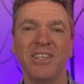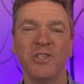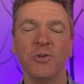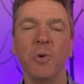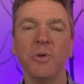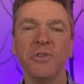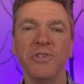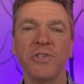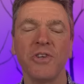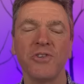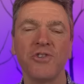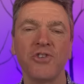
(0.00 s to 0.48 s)
So
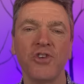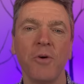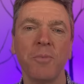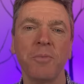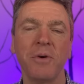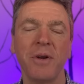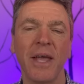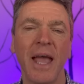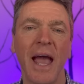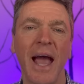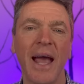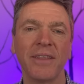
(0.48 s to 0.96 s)
what's the
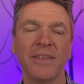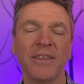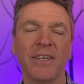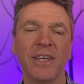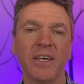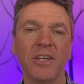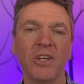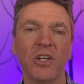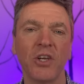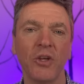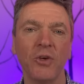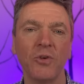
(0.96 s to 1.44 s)
summary and
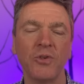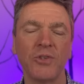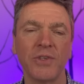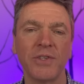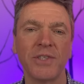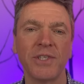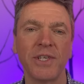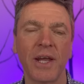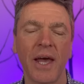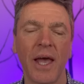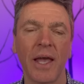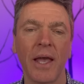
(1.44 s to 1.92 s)
conclusion
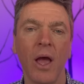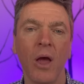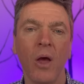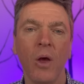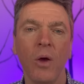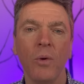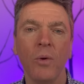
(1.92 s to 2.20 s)
today?